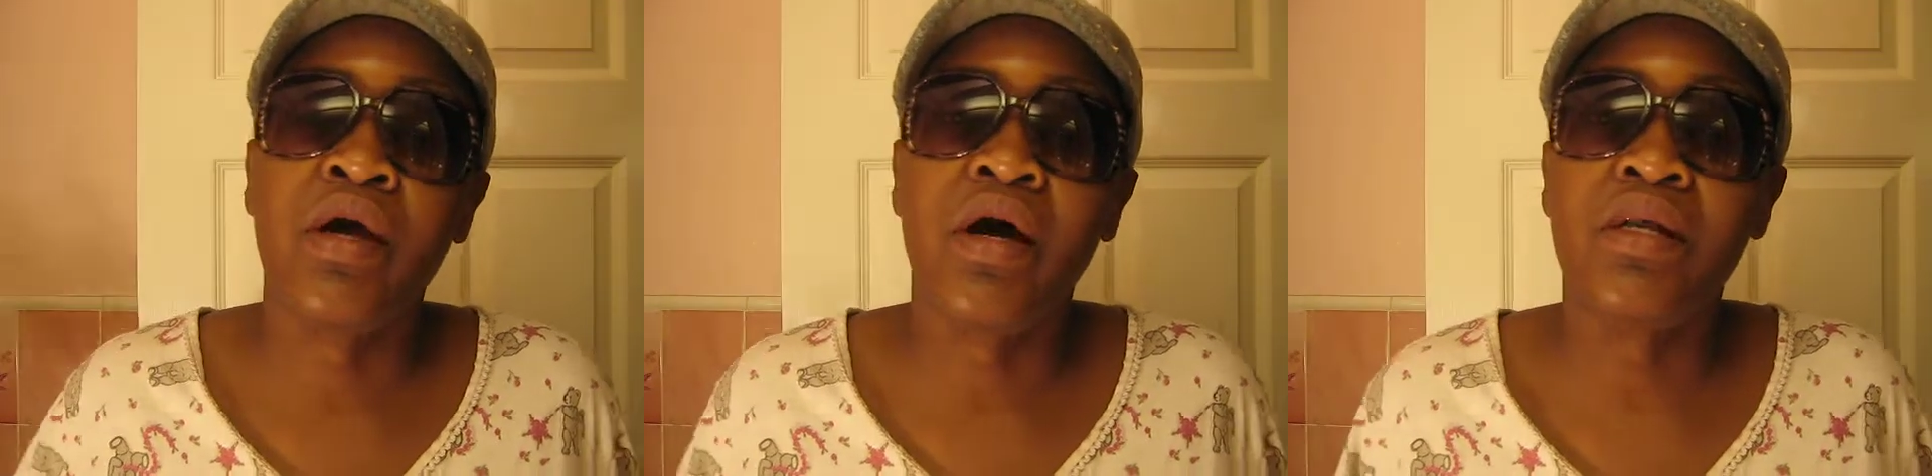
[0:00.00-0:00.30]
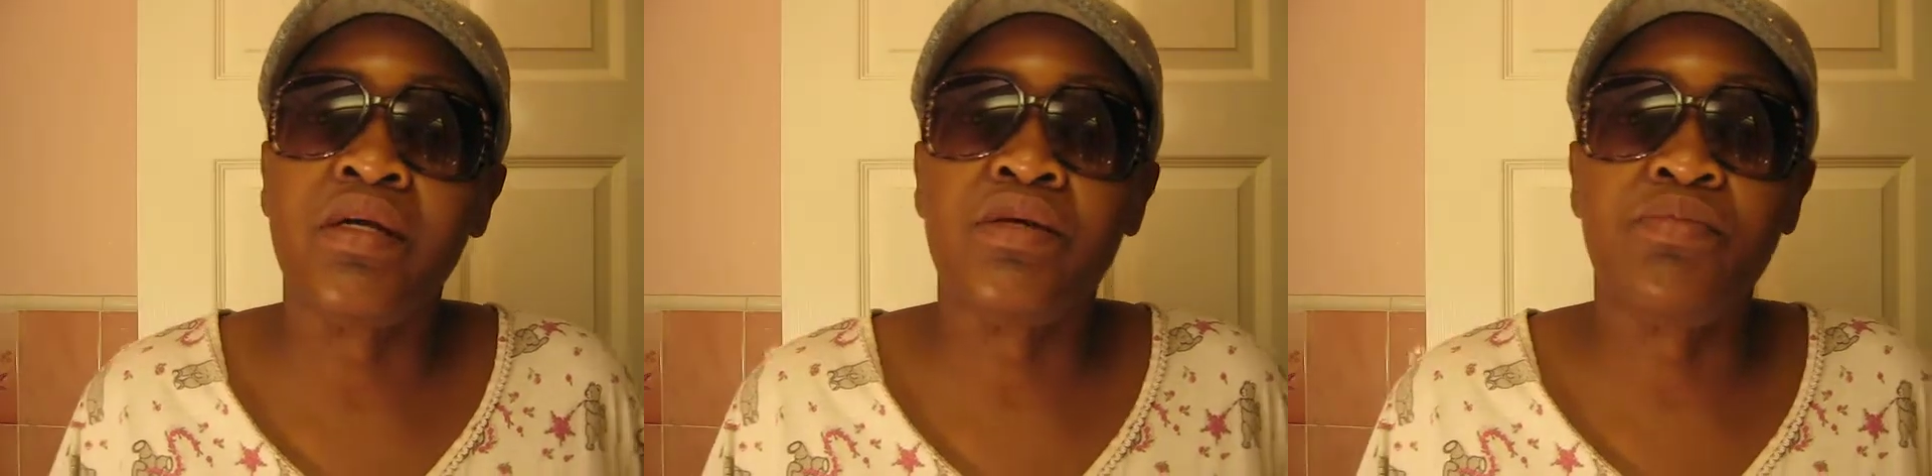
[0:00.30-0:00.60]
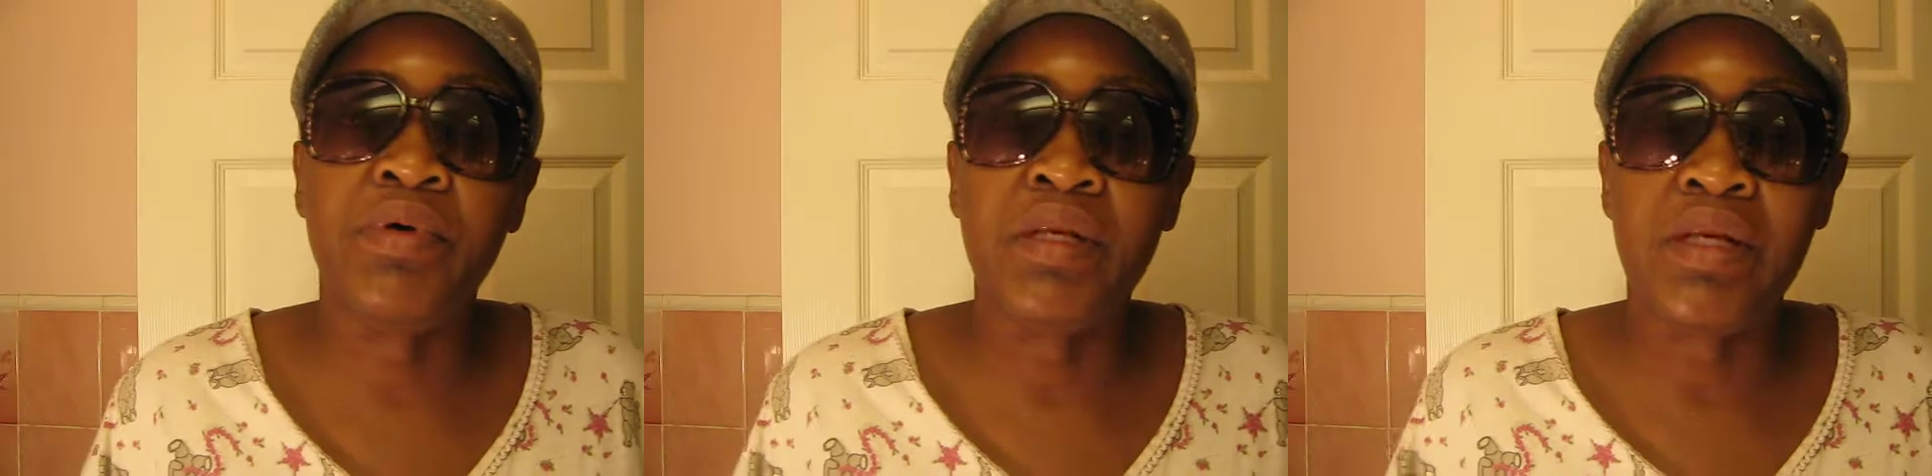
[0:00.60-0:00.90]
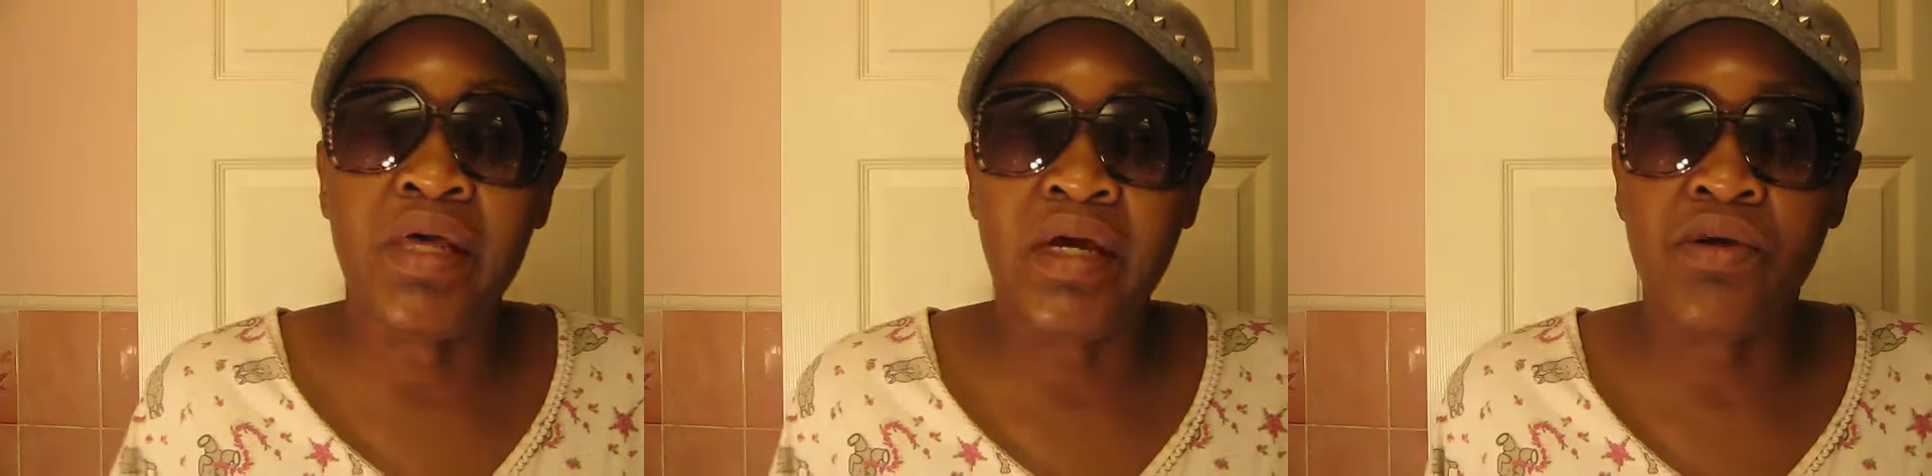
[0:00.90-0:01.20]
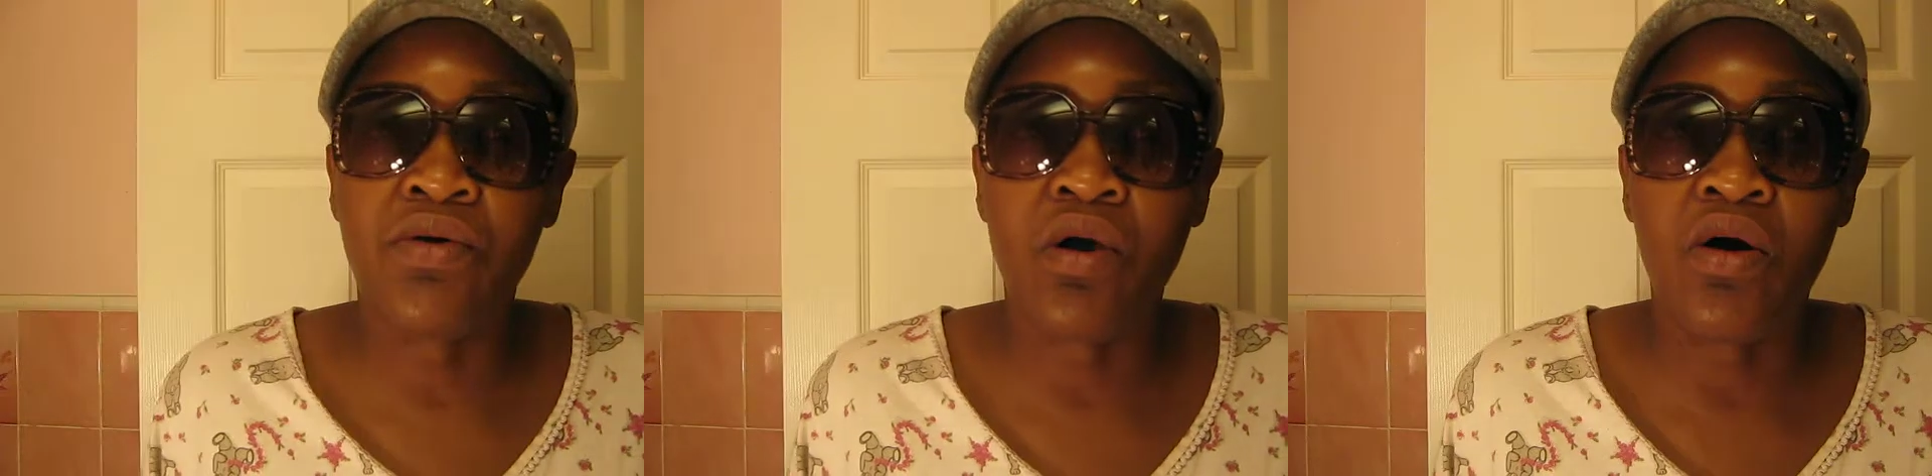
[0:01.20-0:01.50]
a little bit
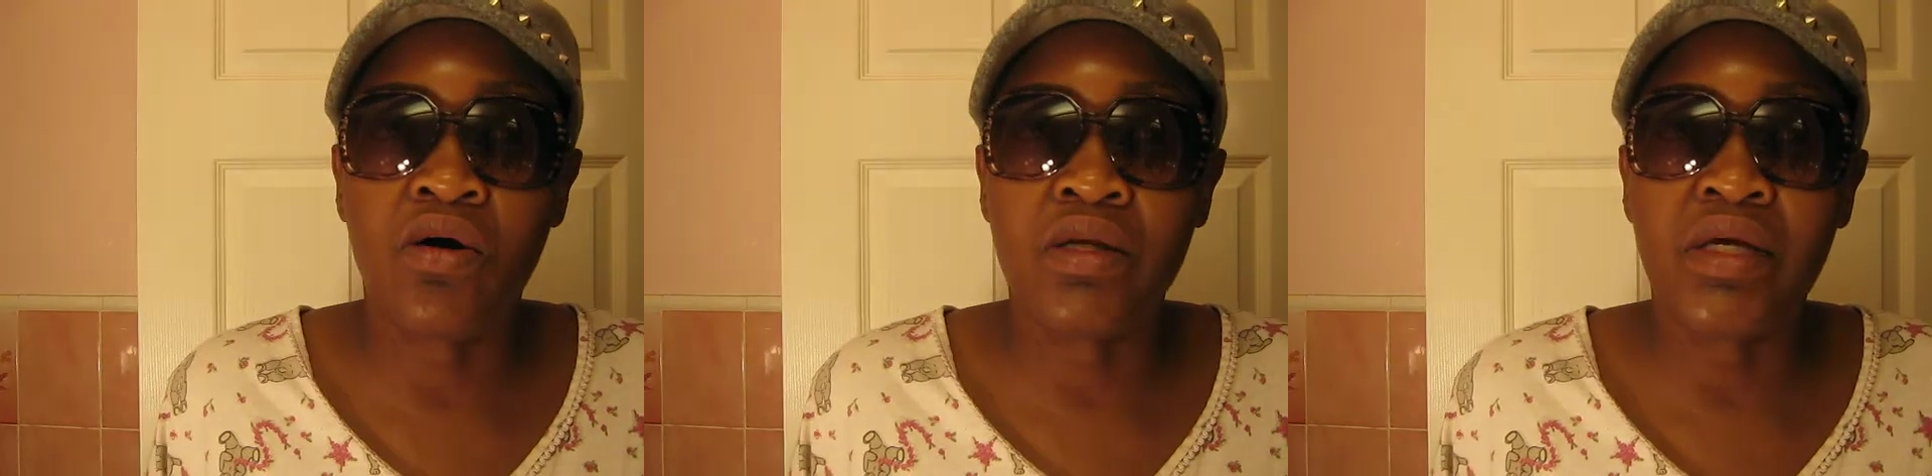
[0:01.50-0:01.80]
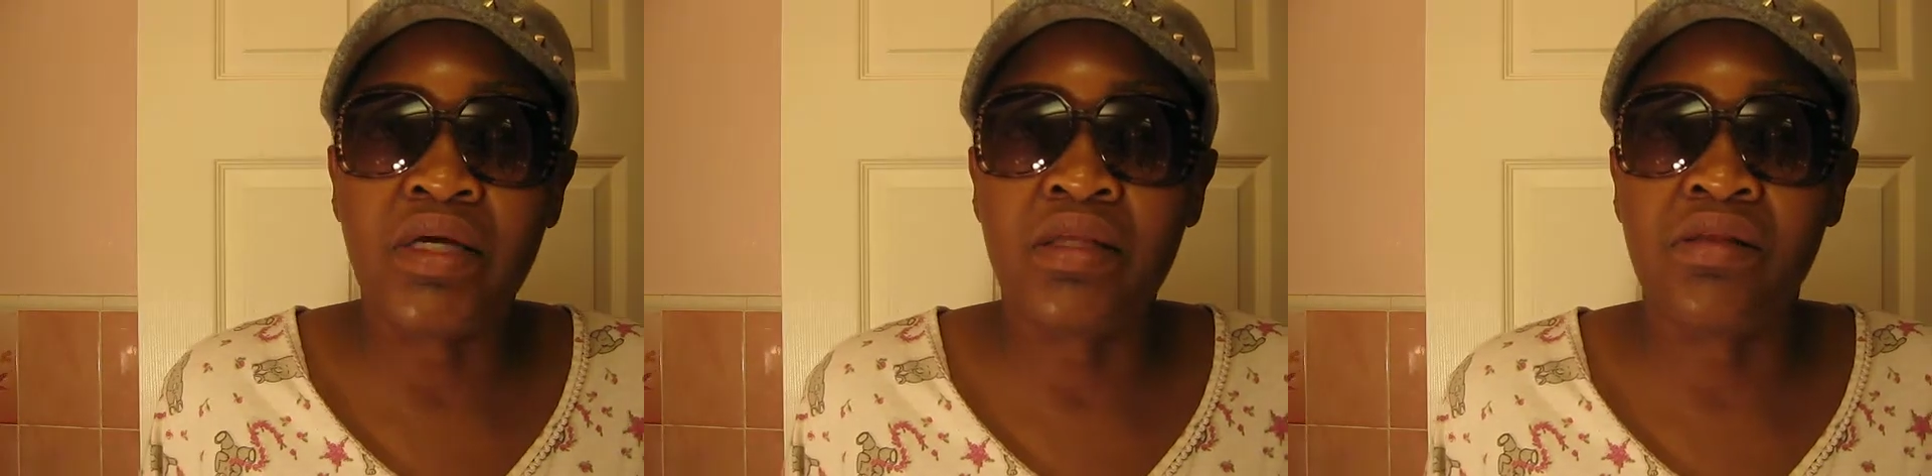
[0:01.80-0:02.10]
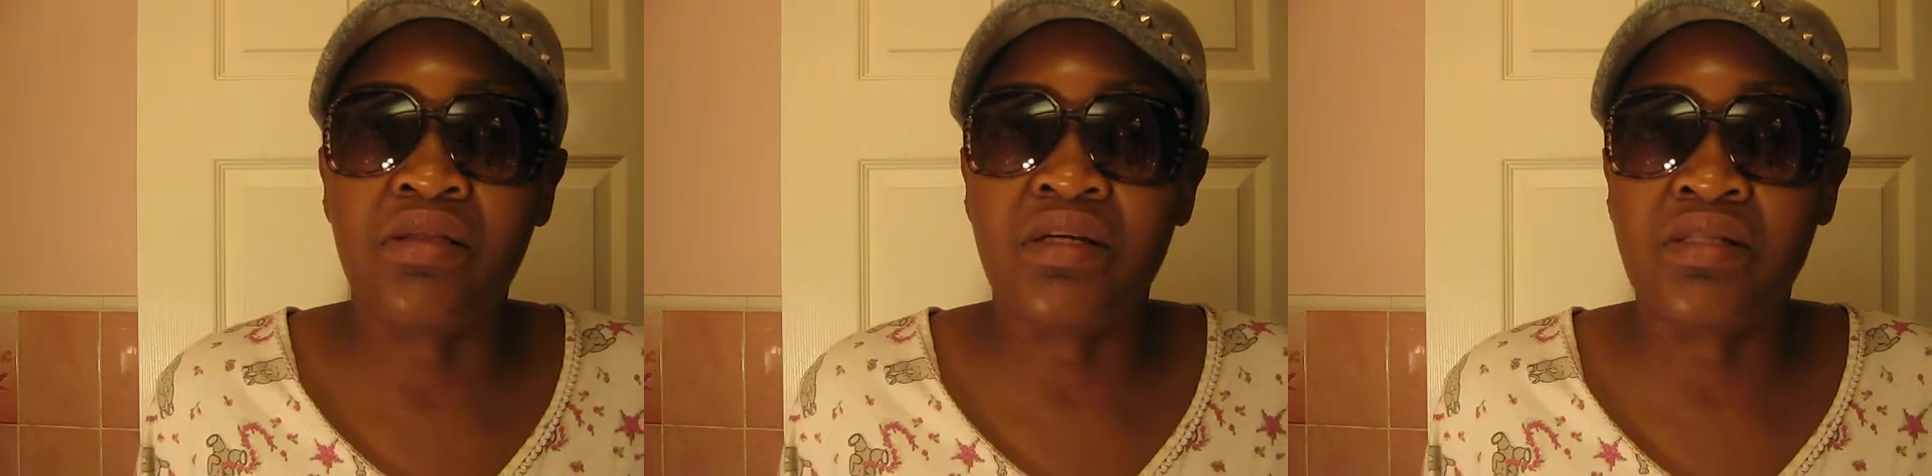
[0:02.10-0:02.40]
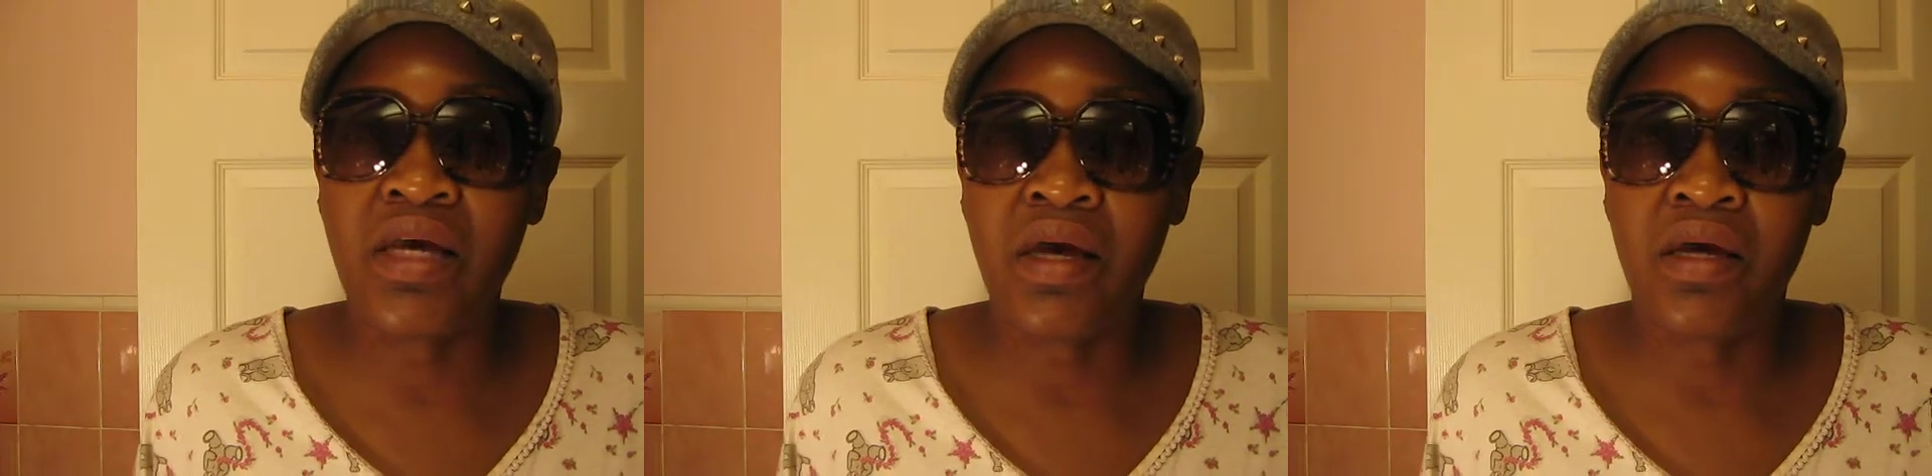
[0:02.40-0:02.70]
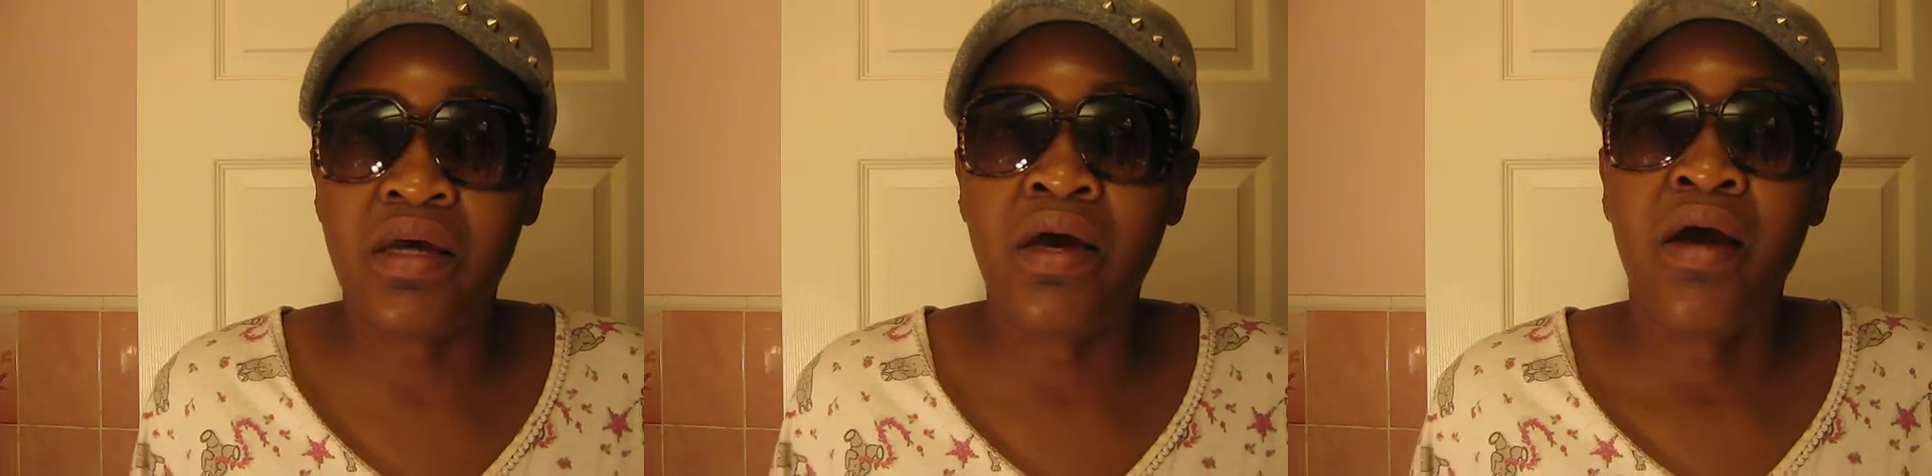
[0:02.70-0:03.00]
later on in the day.